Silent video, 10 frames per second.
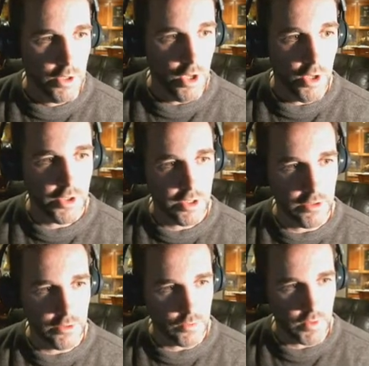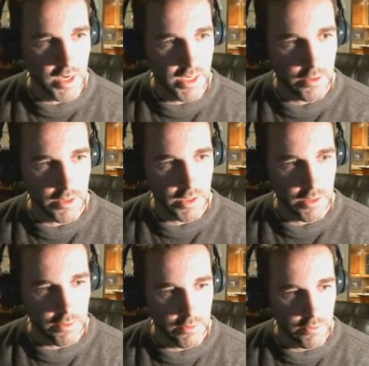All you're going to do is right click
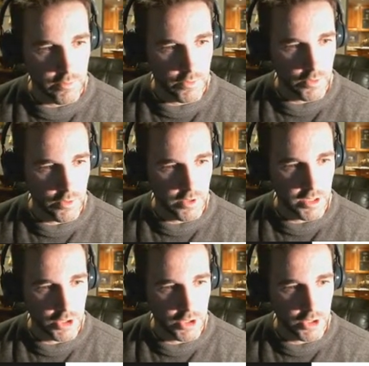it, go down to